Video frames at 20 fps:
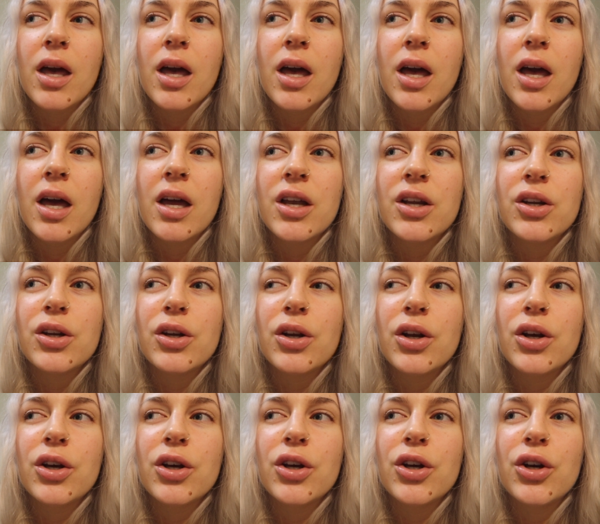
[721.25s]
and
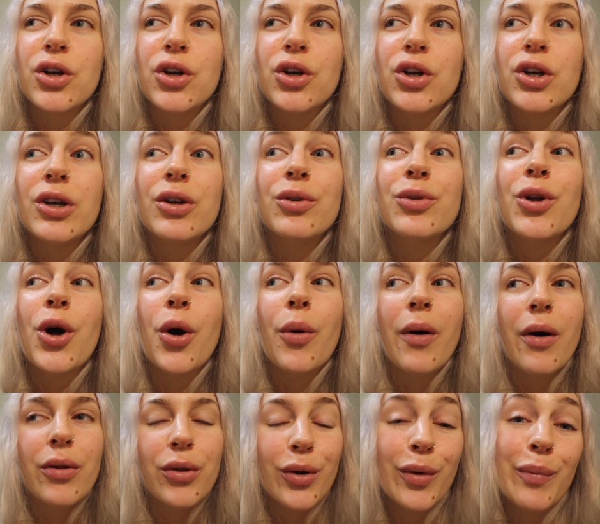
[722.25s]
you know
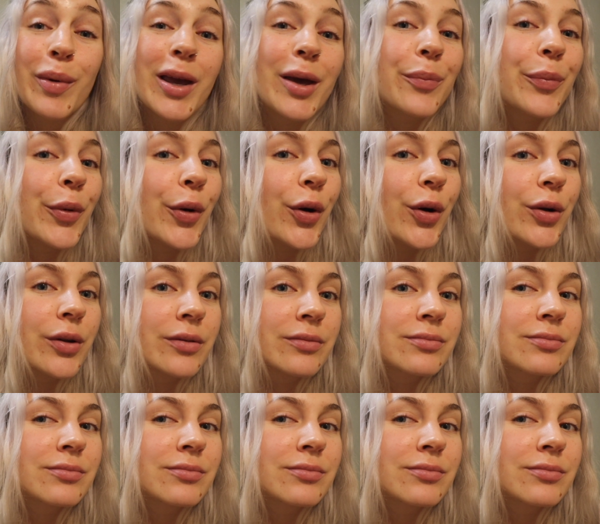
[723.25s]
other people